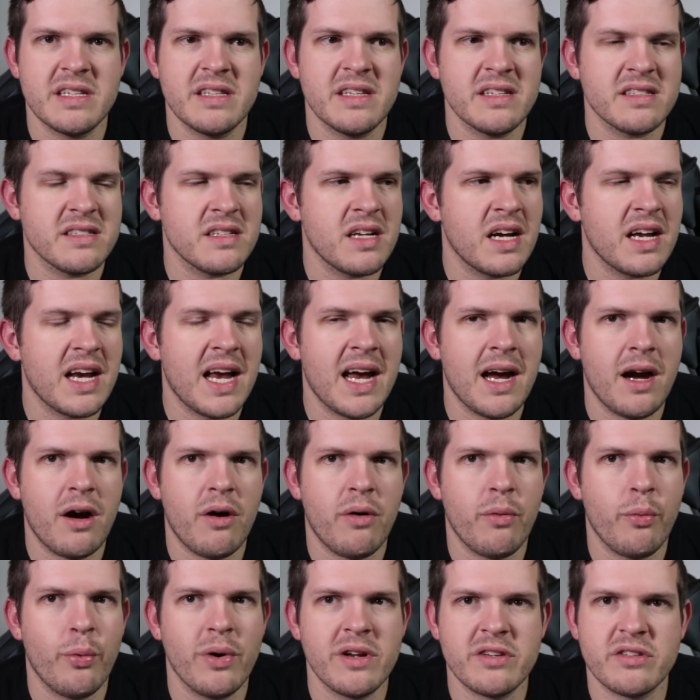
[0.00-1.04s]
That's not how
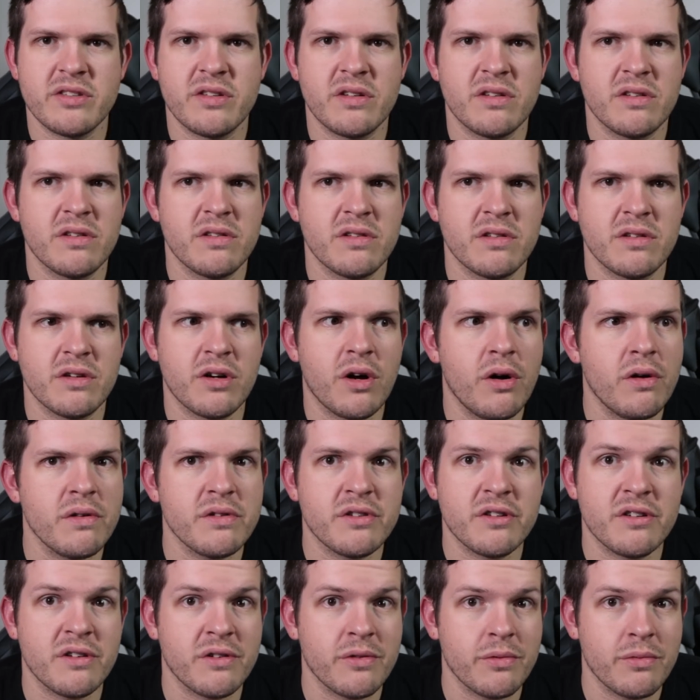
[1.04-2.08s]
Western
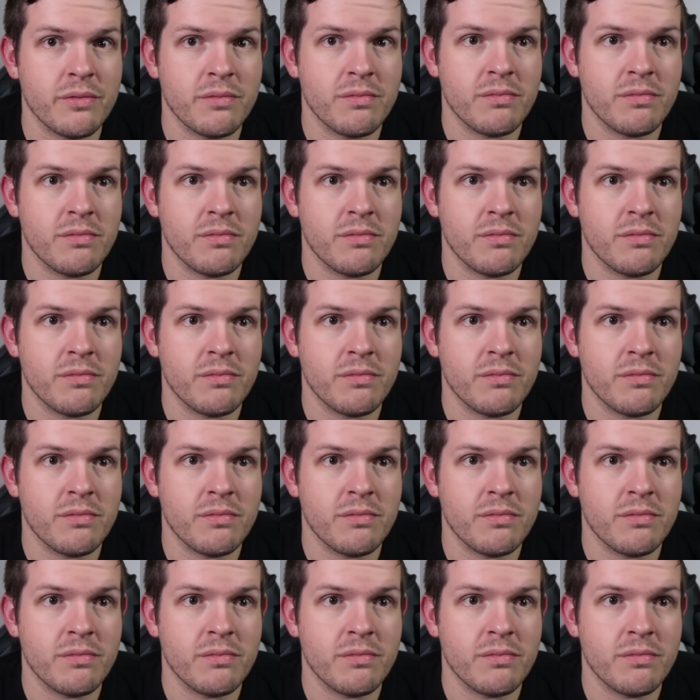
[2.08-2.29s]
culture